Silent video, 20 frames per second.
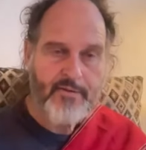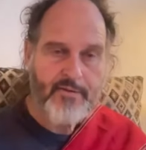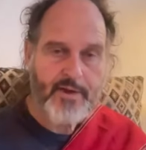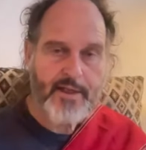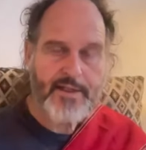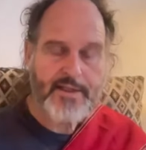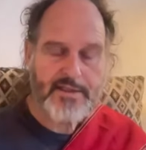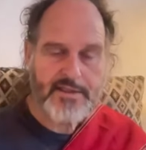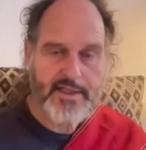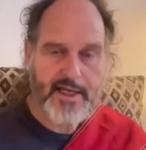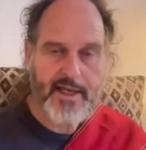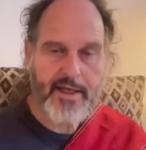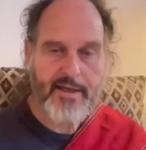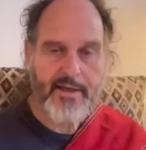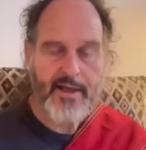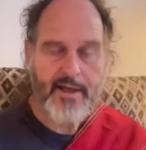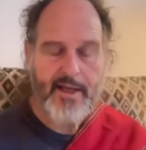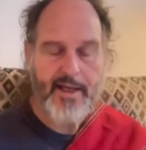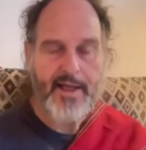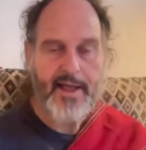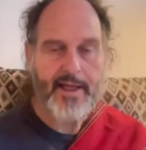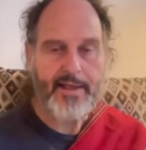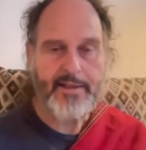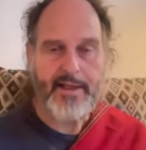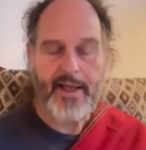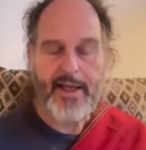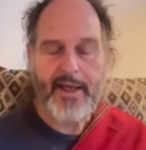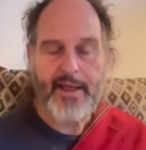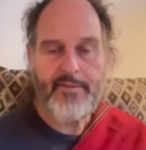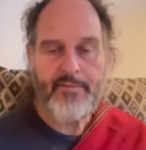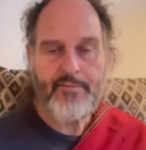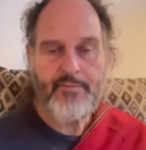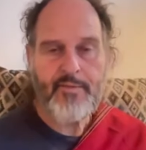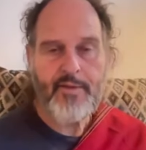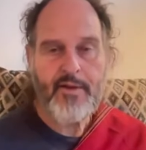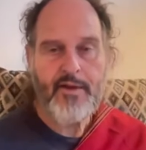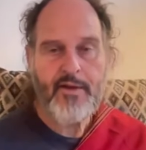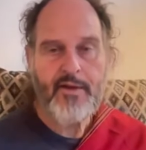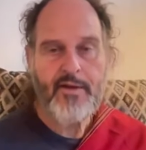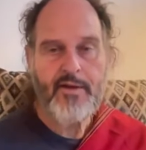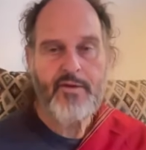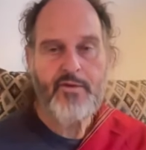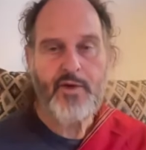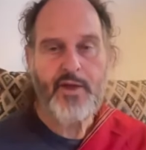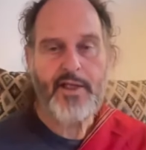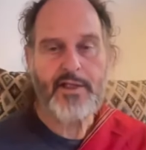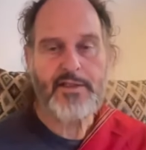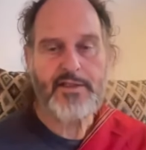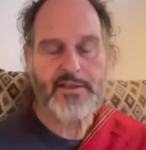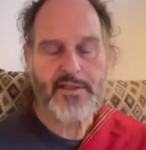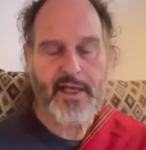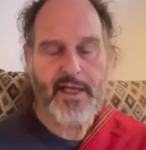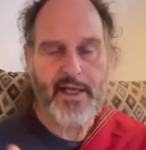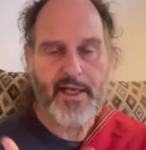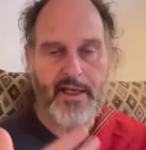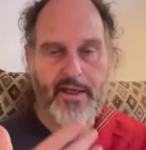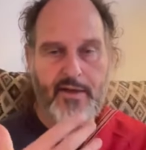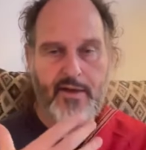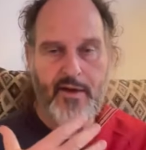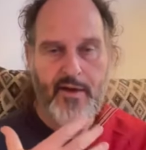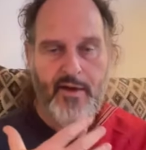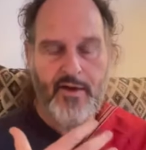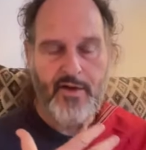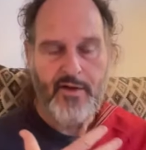We can say a name, we can say